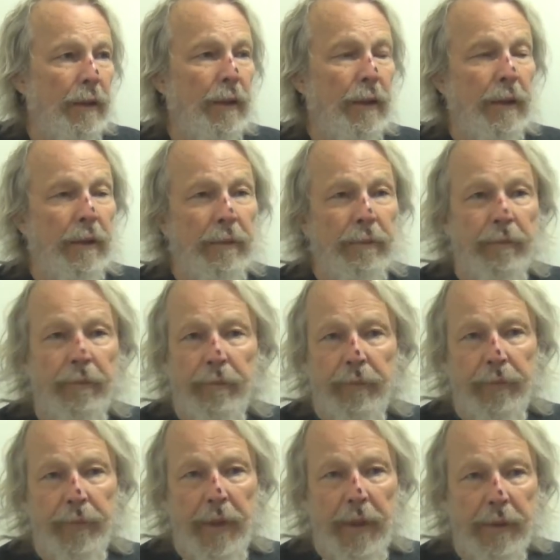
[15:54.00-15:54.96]
the
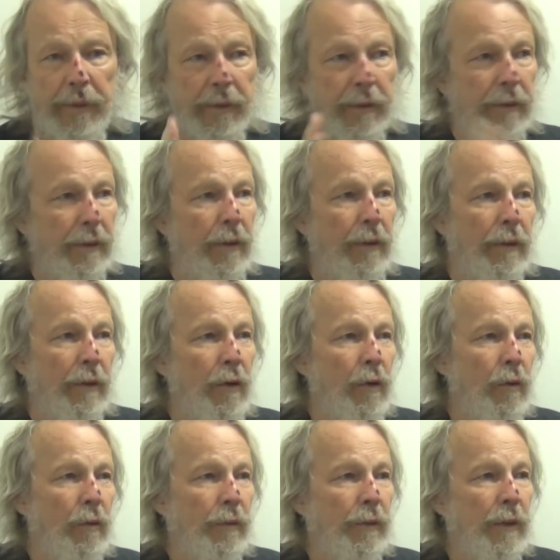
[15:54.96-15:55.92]
that's on
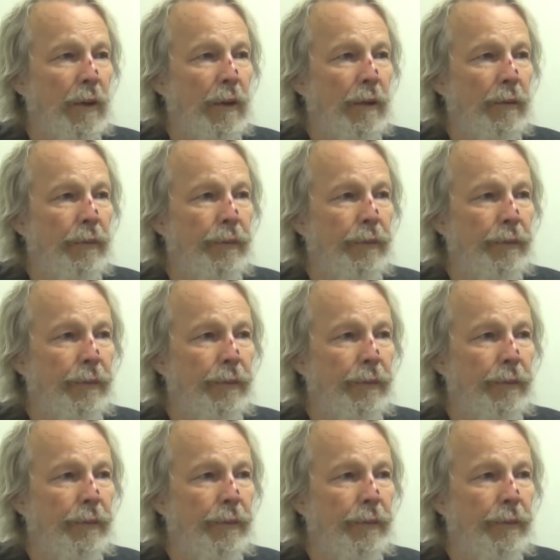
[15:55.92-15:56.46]
hold till